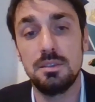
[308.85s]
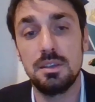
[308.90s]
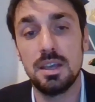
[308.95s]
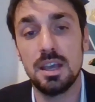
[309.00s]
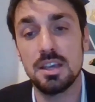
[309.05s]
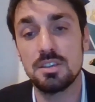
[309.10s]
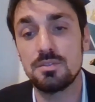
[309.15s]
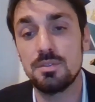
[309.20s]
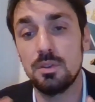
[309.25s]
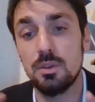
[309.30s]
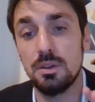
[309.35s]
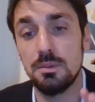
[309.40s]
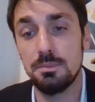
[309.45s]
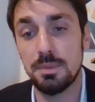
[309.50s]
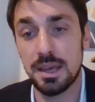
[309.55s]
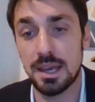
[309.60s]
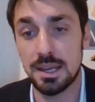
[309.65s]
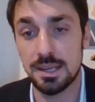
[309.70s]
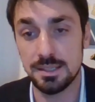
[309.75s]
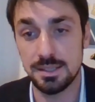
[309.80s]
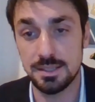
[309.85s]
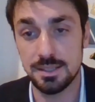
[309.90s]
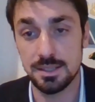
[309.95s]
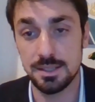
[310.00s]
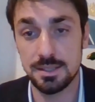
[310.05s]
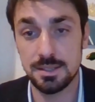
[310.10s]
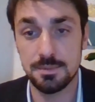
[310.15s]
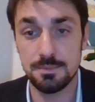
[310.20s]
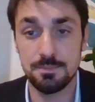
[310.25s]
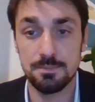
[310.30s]
cash flow and
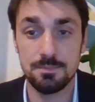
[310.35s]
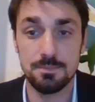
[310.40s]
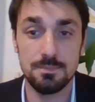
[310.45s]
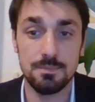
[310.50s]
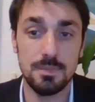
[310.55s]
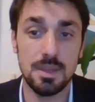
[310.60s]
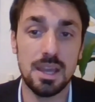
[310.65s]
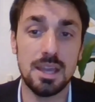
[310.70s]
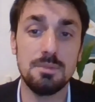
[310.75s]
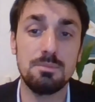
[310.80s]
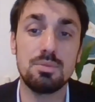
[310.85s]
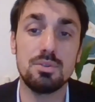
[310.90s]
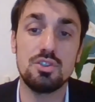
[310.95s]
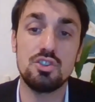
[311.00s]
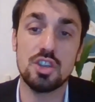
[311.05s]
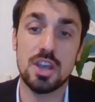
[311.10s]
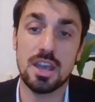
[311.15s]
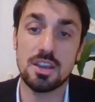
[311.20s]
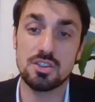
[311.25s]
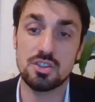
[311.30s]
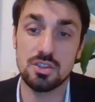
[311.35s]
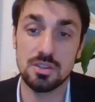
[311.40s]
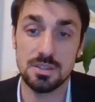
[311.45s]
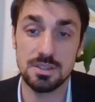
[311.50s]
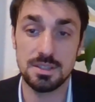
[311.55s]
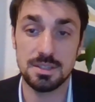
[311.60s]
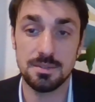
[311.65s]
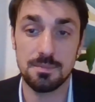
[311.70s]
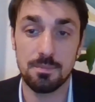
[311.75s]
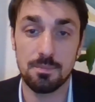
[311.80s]
balances. and
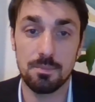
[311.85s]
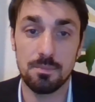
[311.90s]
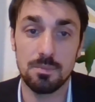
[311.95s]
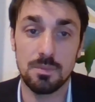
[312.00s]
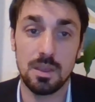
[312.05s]
projections.